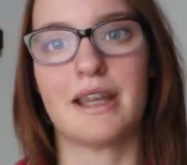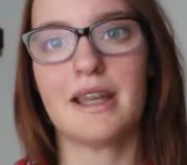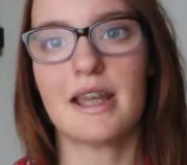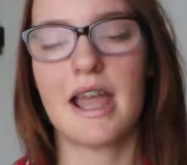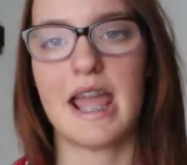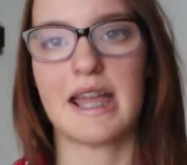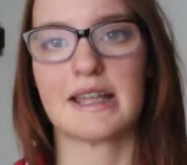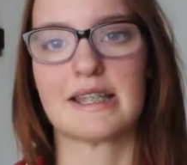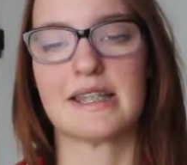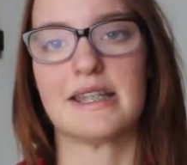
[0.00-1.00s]
Me,
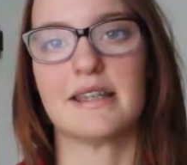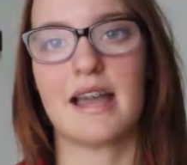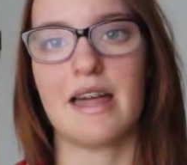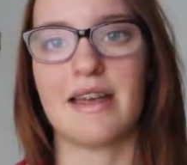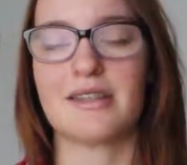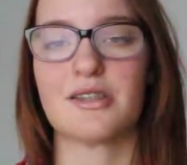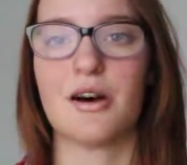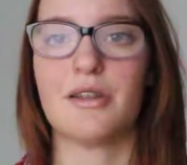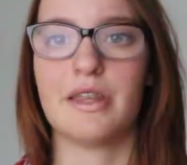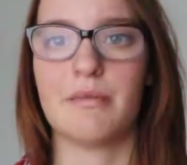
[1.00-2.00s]
and that's
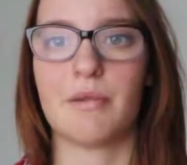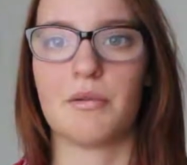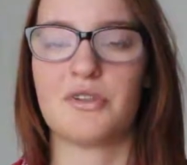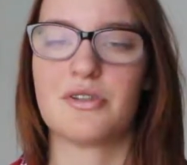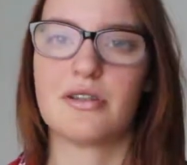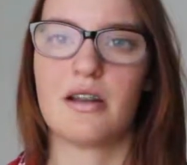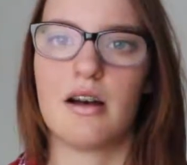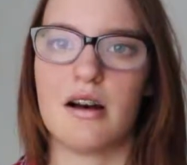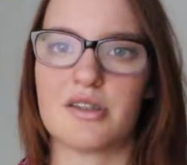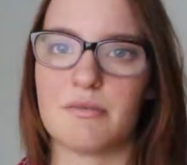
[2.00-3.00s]
all the most
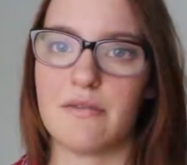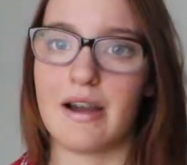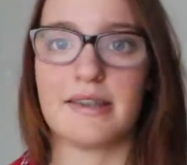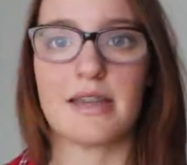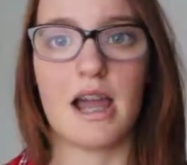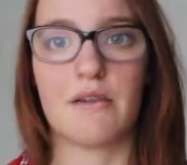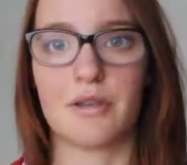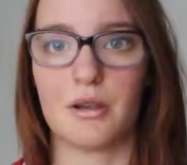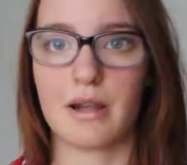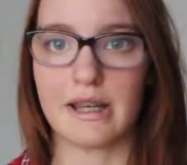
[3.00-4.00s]
awesome advice I have for
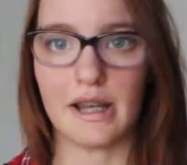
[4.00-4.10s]
you right